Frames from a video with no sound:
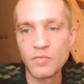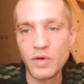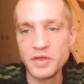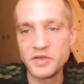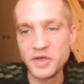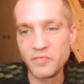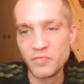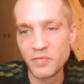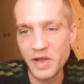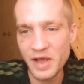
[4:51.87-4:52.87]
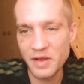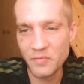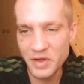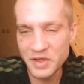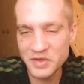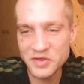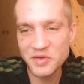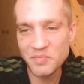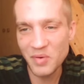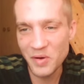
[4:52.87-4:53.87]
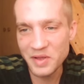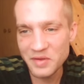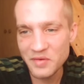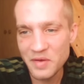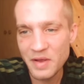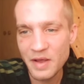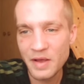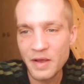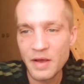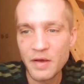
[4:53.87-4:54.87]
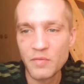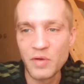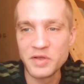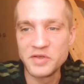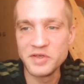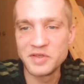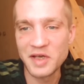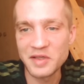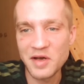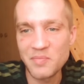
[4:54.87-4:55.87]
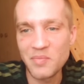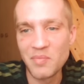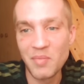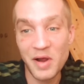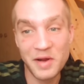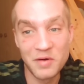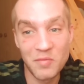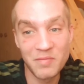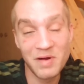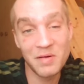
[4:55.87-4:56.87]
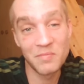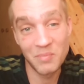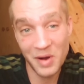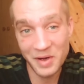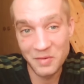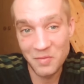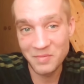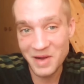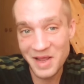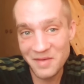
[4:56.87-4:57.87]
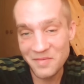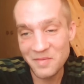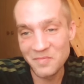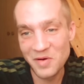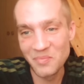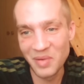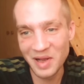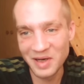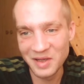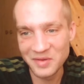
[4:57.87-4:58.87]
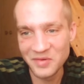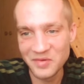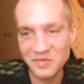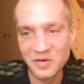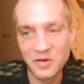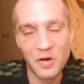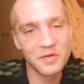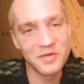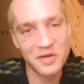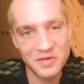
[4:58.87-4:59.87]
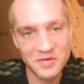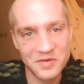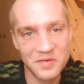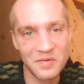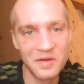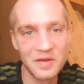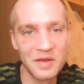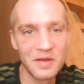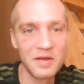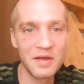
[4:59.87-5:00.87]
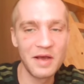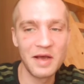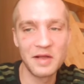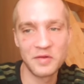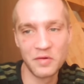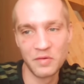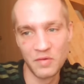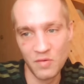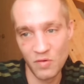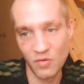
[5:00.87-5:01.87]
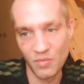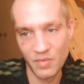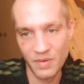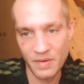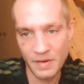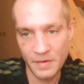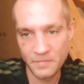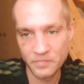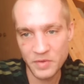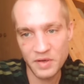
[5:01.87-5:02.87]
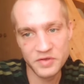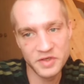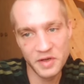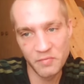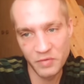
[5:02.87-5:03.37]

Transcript: When she reached the point when she set up microwave repellent curtains at her home, she